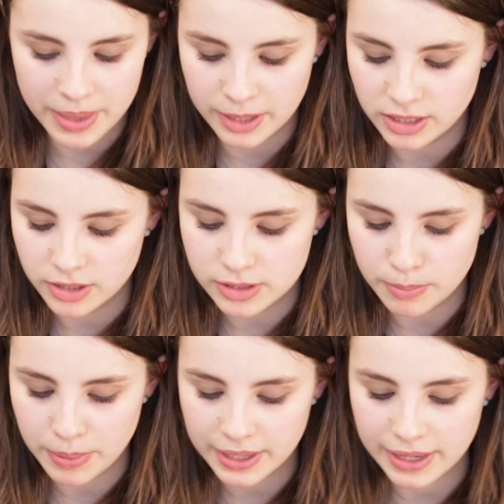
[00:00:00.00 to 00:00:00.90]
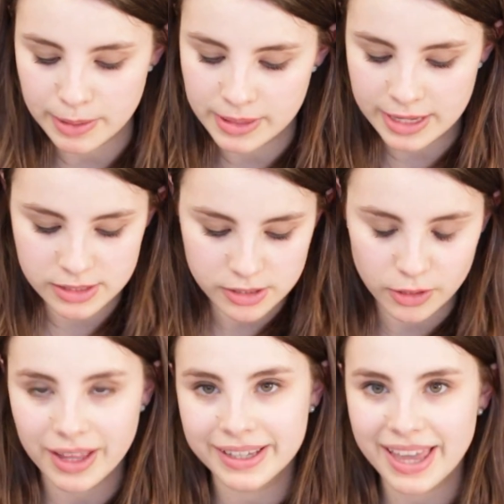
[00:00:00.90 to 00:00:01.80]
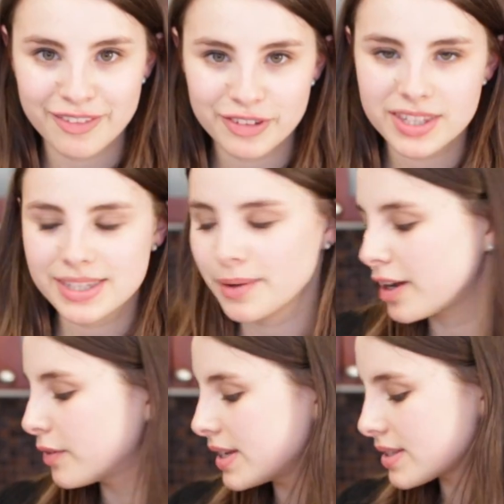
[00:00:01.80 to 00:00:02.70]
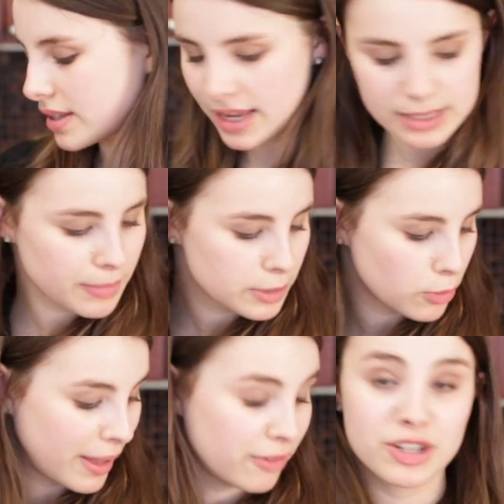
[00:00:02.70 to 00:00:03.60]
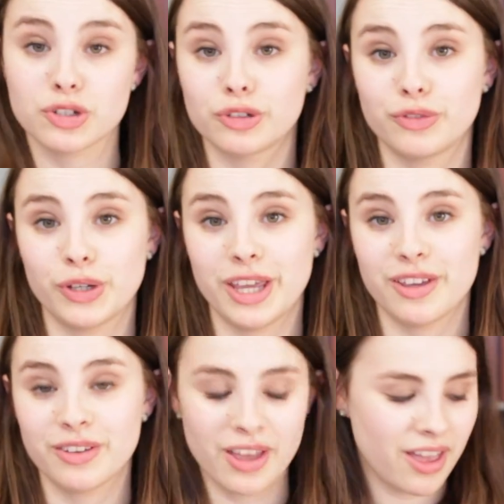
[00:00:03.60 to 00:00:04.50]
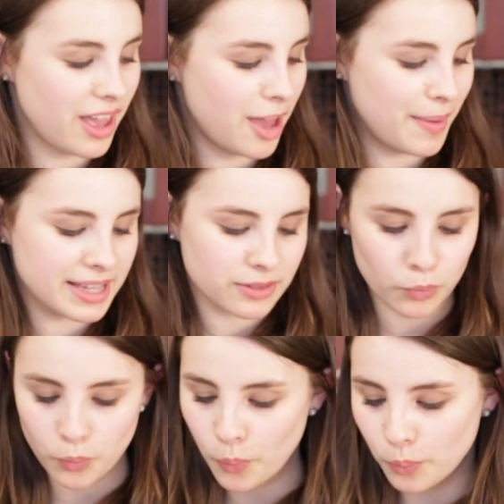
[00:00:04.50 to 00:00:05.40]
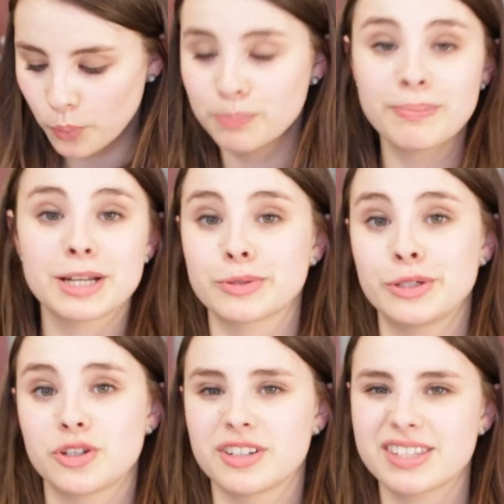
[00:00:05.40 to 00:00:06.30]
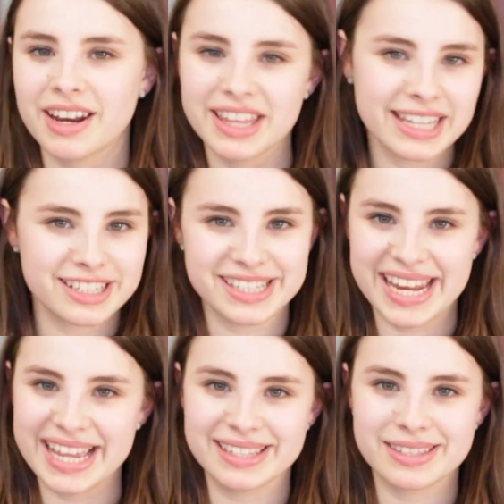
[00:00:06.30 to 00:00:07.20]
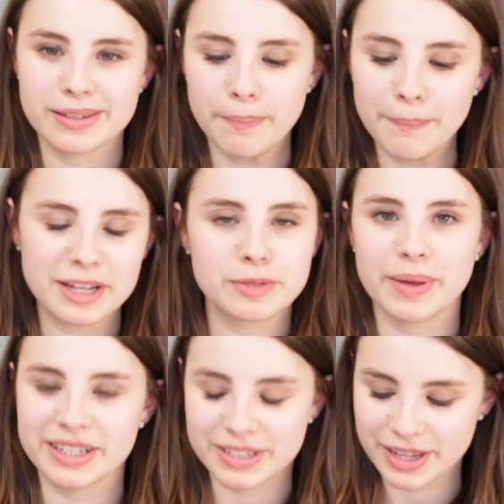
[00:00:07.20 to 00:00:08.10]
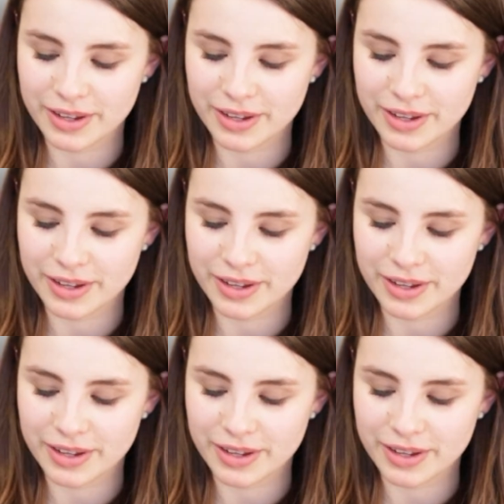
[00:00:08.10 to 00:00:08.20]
And then I'm going to use some pink Himalayan salt, again for the same kind of reason. It's much more beneficial for you, and it has much more nutrients, and I think it just tastes much better